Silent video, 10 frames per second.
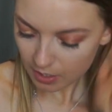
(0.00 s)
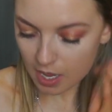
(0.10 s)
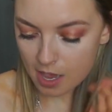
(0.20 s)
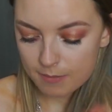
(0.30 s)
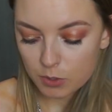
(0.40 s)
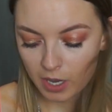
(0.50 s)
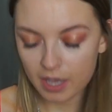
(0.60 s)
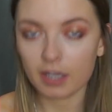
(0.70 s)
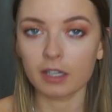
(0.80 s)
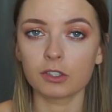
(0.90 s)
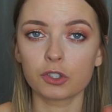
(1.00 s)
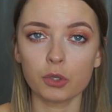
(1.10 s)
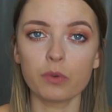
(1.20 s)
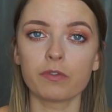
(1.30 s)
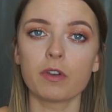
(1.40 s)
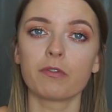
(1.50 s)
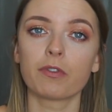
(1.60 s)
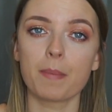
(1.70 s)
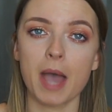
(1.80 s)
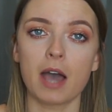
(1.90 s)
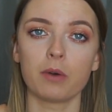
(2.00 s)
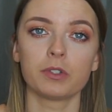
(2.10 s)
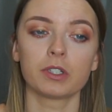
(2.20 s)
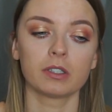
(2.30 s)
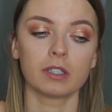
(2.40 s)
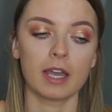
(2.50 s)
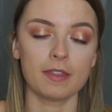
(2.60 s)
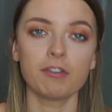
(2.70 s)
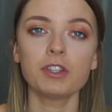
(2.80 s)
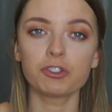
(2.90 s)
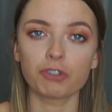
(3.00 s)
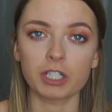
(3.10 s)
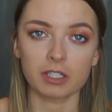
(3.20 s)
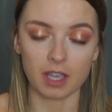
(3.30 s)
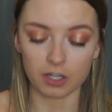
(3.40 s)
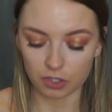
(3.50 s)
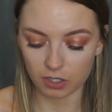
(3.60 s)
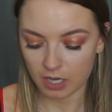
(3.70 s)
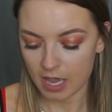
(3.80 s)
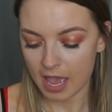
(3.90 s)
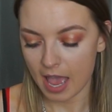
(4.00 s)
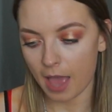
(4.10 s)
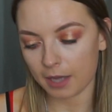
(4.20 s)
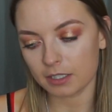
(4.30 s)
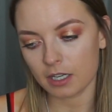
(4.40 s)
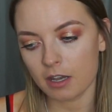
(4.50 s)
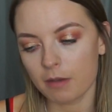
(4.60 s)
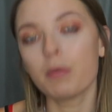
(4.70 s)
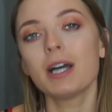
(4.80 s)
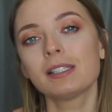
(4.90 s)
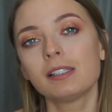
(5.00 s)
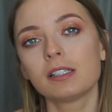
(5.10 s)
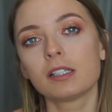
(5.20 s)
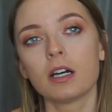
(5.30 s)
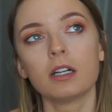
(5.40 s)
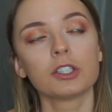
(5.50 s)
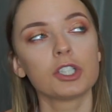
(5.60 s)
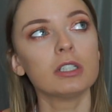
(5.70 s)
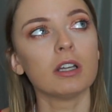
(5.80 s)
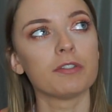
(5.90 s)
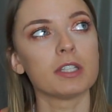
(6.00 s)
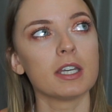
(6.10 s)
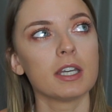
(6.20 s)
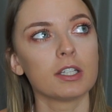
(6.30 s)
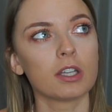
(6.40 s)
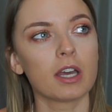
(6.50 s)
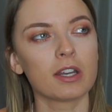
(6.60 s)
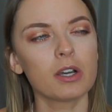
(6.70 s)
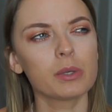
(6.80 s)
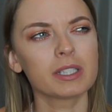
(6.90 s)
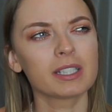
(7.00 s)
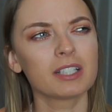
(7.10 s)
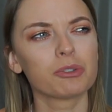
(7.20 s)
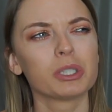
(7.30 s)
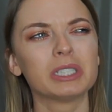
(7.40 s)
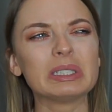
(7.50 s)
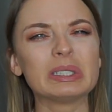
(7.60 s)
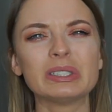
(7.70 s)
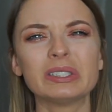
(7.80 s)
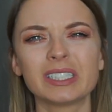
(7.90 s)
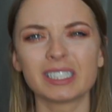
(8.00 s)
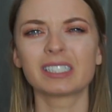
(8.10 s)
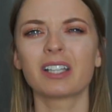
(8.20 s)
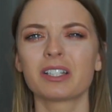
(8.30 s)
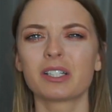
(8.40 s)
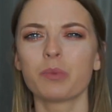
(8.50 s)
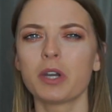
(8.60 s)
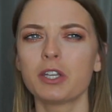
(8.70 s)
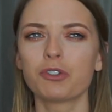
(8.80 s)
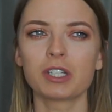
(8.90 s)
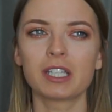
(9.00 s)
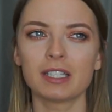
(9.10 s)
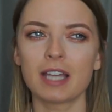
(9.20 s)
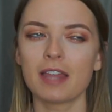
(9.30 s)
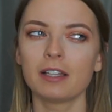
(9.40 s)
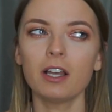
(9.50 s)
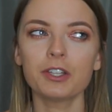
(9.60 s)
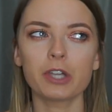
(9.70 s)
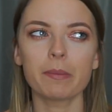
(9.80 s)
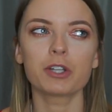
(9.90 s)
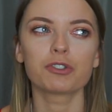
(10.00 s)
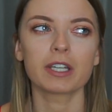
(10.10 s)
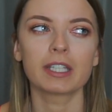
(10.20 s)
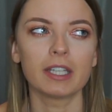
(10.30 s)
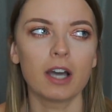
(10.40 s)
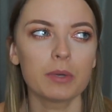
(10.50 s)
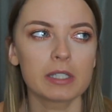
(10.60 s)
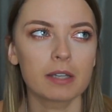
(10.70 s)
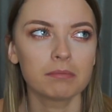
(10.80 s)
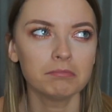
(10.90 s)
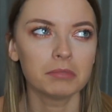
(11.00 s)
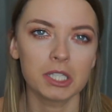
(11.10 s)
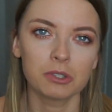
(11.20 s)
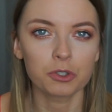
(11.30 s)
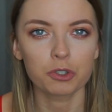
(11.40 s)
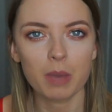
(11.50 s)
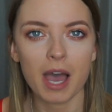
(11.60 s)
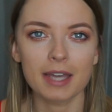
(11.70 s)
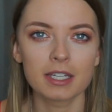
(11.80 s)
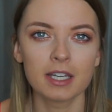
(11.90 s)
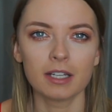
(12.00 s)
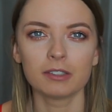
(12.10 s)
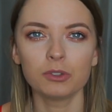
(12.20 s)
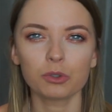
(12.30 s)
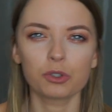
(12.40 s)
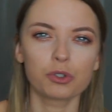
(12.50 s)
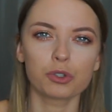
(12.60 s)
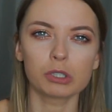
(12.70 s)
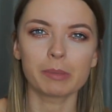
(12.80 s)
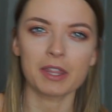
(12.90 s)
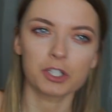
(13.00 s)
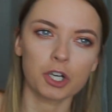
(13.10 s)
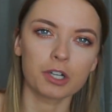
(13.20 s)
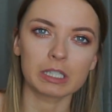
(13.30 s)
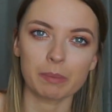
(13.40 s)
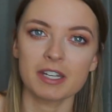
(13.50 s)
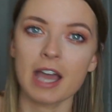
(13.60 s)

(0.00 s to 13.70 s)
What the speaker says: you get 2 of them for £1 and they're in the drink section. And my sister, she loves it, and I always say to her, oh, it's disgusting, why are you drinking that? And the last time I drank it I was like, it's not too bad. I'm not too sure about the chunks, but